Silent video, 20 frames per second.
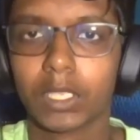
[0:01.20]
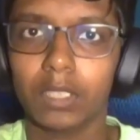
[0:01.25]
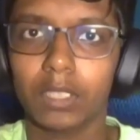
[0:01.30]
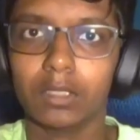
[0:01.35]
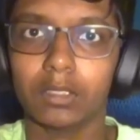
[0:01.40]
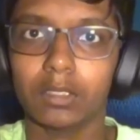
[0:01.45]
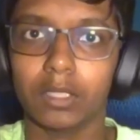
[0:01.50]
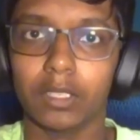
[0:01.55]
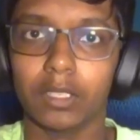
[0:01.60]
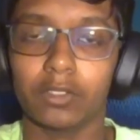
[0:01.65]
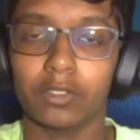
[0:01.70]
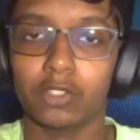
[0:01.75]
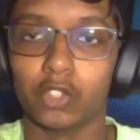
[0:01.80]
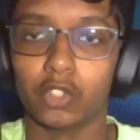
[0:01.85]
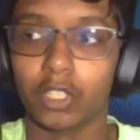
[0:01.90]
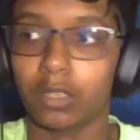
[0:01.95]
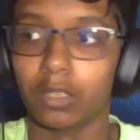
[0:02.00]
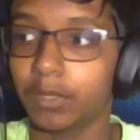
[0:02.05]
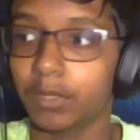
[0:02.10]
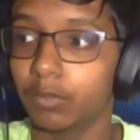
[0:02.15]
Ladies and
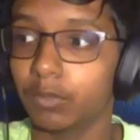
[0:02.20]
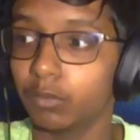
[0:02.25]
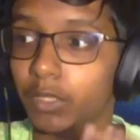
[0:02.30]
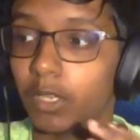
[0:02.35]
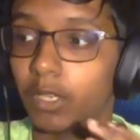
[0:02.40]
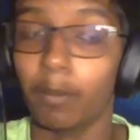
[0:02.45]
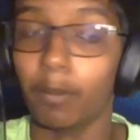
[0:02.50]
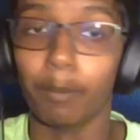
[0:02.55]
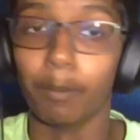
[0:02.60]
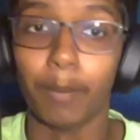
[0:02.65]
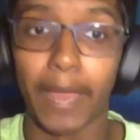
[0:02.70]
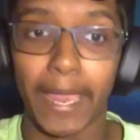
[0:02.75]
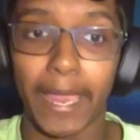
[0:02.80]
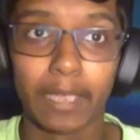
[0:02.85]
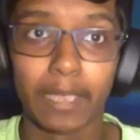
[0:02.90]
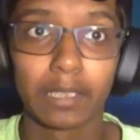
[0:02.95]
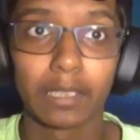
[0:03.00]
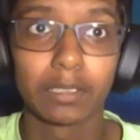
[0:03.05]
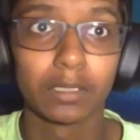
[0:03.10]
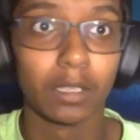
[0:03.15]
gentlemen, we are back
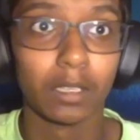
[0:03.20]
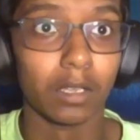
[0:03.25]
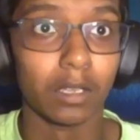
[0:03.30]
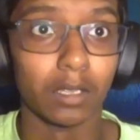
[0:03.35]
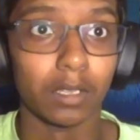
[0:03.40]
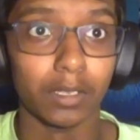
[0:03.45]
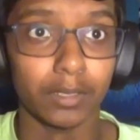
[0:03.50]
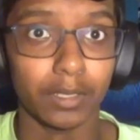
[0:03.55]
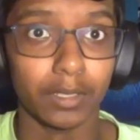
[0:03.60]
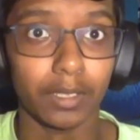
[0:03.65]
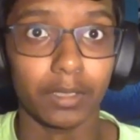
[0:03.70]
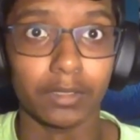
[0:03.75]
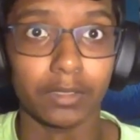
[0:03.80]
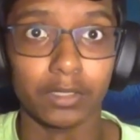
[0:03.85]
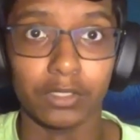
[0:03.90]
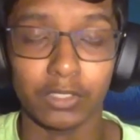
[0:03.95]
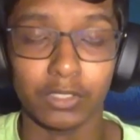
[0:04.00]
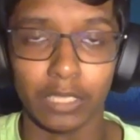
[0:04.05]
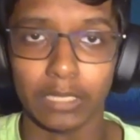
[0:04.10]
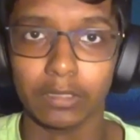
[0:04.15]
on
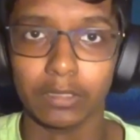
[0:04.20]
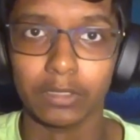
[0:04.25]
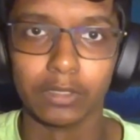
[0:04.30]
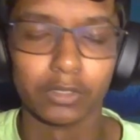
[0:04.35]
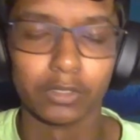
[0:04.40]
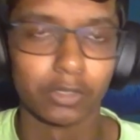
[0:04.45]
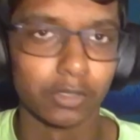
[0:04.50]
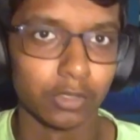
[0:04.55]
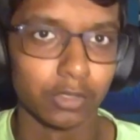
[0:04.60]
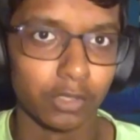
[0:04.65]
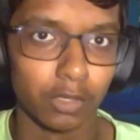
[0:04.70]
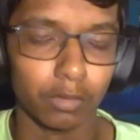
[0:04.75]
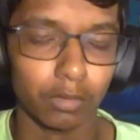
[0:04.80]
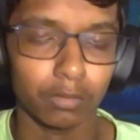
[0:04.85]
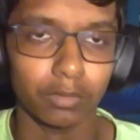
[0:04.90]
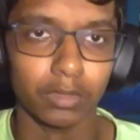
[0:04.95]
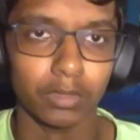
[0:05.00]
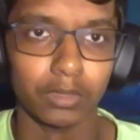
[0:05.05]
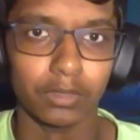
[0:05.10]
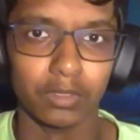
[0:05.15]
Zenless Zone
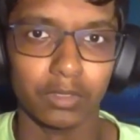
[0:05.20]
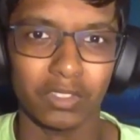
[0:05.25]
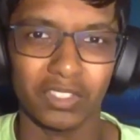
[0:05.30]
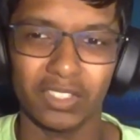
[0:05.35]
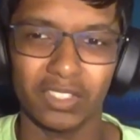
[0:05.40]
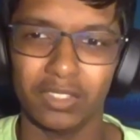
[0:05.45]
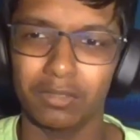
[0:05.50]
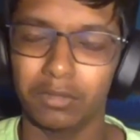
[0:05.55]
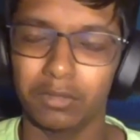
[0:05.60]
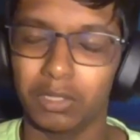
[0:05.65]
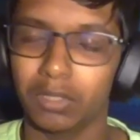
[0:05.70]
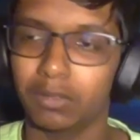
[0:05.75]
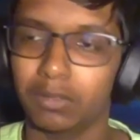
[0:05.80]
Zero,